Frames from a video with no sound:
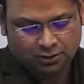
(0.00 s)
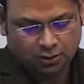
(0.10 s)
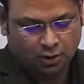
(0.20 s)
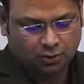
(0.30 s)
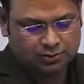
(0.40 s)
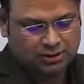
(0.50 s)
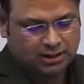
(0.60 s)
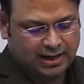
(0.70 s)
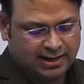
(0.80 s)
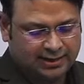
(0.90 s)
groves,
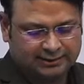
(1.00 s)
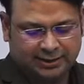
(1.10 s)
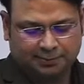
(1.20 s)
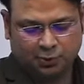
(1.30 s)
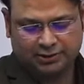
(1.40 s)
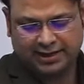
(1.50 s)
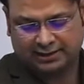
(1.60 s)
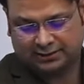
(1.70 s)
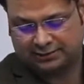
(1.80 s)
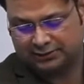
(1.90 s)
and they
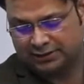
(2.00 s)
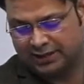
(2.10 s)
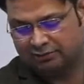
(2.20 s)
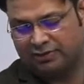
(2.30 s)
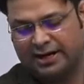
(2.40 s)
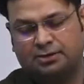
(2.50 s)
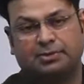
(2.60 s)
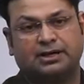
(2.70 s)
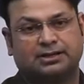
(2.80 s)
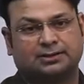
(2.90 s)
protect the
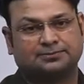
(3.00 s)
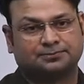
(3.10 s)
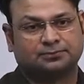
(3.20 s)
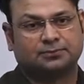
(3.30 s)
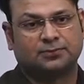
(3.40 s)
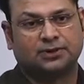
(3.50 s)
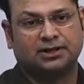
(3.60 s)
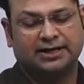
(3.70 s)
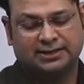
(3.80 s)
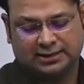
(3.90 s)
environment,
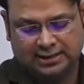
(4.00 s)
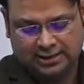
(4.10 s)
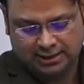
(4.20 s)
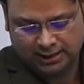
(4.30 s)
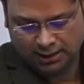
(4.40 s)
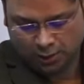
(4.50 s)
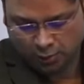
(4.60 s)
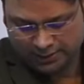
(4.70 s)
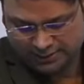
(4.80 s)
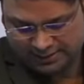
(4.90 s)
right?
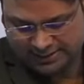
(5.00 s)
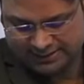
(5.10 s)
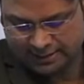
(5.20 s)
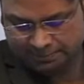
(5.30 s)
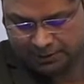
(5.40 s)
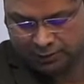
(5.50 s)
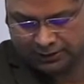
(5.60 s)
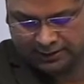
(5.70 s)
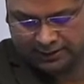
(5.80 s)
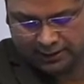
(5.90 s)
One such example you
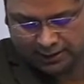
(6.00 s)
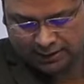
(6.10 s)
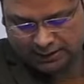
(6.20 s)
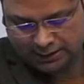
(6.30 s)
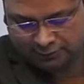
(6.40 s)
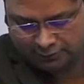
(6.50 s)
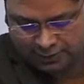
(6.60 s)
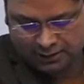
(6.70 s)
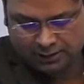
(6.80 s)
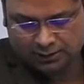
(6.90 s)
can give,
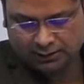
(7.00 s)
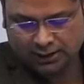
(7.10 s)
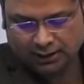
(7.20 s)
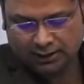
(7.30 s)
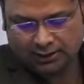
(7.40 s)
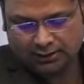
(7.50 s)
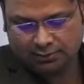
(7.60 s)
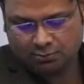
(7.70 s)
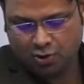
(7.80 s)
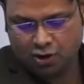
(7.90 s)
the
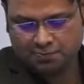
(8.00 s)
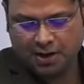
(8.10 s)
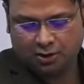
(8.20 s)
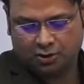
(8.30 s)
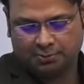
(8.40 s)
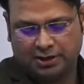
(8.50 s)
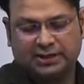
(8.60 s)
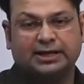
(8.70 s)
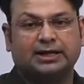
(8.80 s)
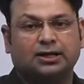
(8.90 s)
Monpa
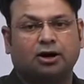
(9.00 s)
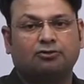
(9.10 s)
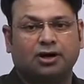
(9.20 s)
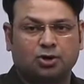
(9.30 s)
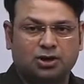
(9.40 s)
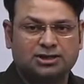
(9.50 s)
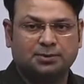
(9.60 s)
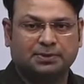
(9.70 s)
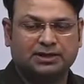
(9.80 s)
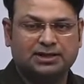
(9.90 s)
community of
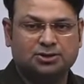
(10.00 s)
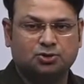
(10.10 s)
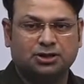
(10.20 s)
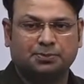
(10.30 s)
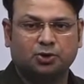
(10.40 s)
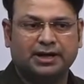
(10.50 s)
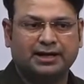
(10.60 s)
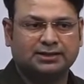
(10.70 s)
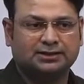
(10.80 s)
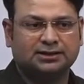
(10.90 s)
Arunachal Pradesh, so they
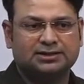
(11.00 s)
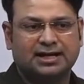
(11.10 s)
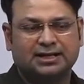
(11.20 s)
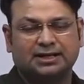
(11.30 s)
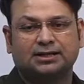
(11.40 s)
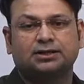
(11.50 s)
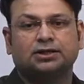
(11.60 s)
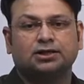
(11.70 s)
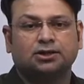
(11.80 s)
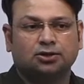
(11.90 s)
protect the sacred
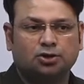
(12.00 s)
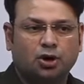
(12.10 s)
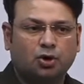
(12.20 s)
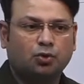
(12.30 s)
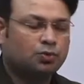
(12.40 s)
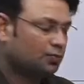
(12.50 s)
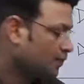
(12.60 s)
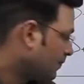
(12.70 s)
grove,